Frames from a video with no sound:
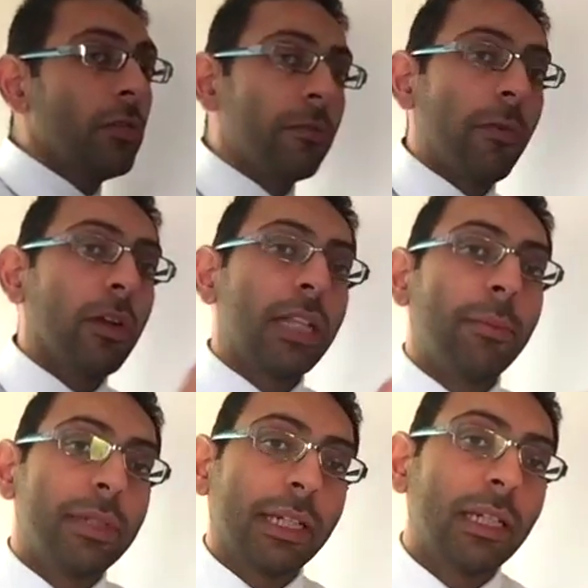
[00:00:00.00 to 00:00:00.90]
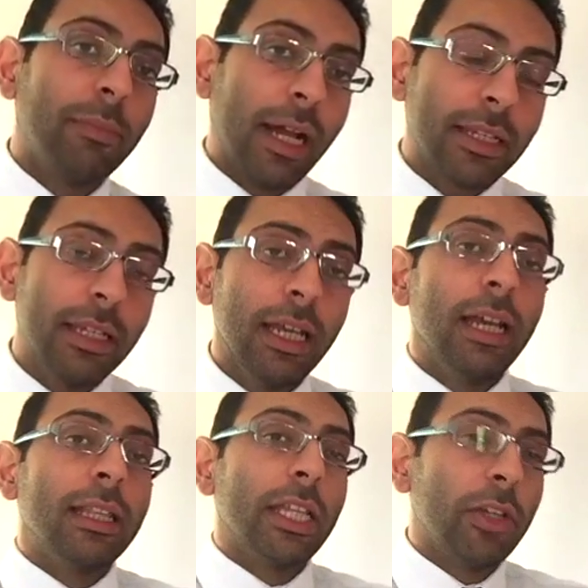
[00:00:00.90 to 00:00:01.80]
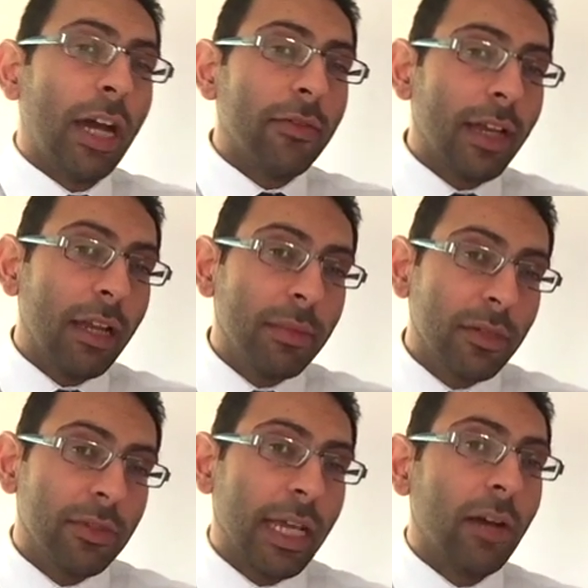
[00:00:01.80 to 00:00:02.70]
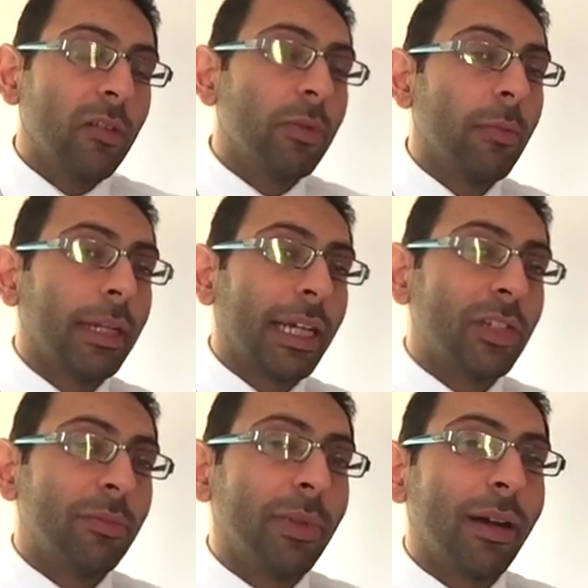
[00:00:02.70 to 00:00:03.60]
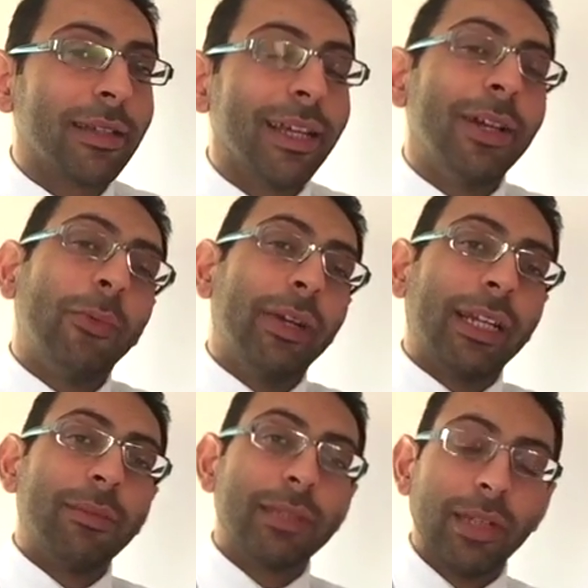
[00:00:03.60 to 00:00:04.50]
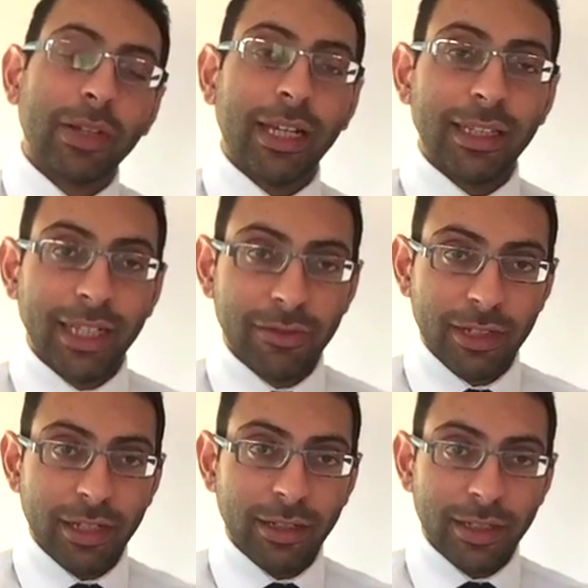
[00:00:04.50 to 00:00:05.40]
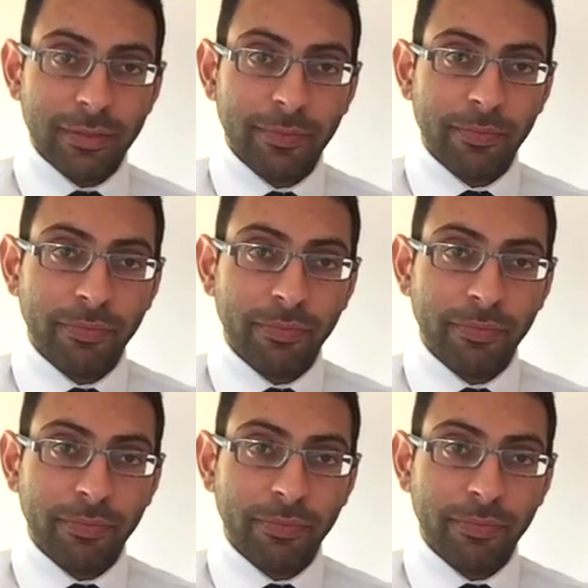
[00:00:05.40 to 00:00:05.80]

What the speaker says: don't follow that particular pattern, then you have the element of doubt of publication bias when it comes to looking at these results.